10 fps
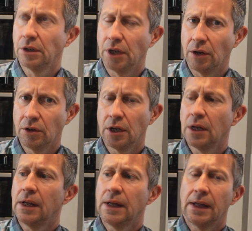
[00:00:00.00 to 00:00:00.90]
No.
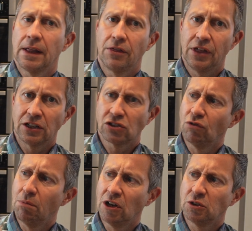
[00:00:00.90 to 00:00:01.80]
This
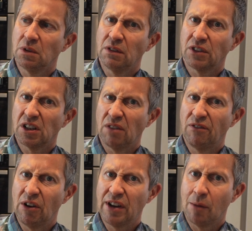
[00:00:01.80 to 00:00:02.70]
reminds me of
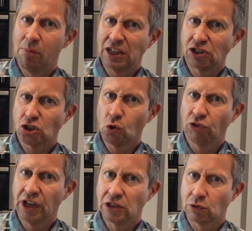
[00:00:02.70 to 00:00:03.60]
very unpleasant school
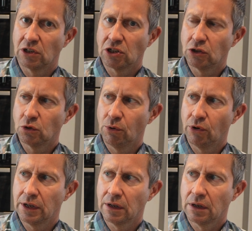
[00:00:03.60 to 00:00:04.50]
dinners when I was a little
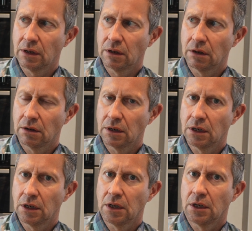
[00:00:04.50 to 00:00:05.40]
boy. Right?
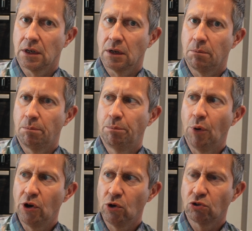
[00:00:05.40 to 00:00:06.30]

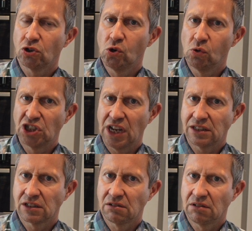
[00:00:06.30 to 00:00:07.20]
Boiled
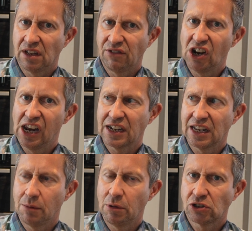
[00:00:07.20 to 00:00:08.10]
courgette, if you're lucky,
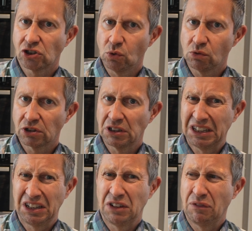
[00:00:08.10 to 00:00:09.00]
and a bit of salt,
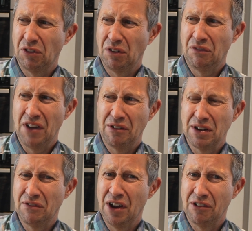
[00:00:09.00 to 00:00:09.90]
for a very,
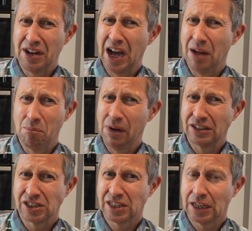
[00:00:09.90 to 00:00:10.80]
very
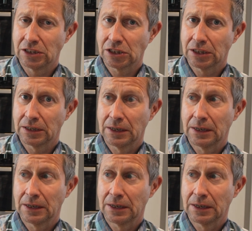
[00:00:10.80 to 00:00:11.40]
unpleasant taste.